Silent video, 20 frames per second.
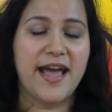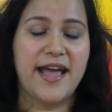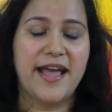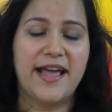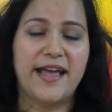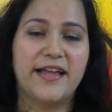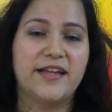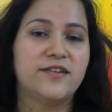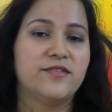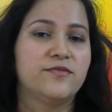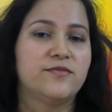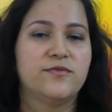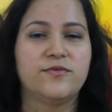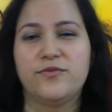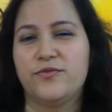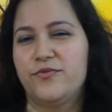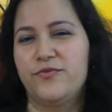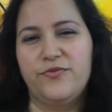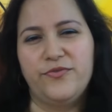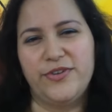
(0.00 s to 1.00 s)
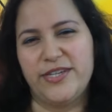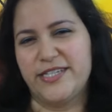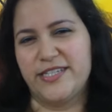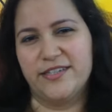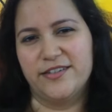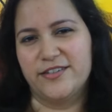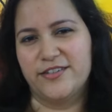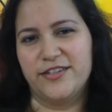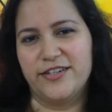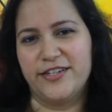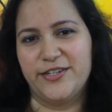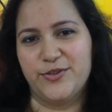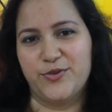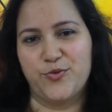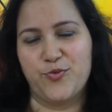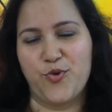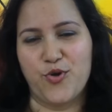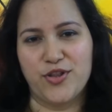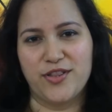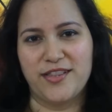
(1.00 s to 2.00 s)
and we certainly
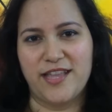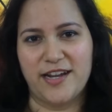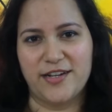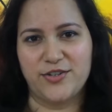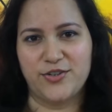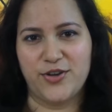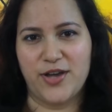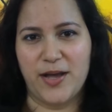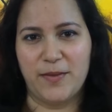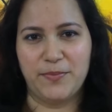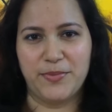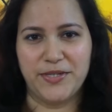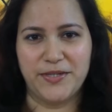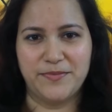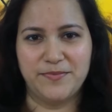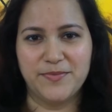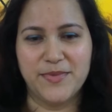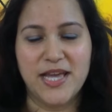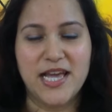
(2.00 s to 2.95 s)
don't want that to happen.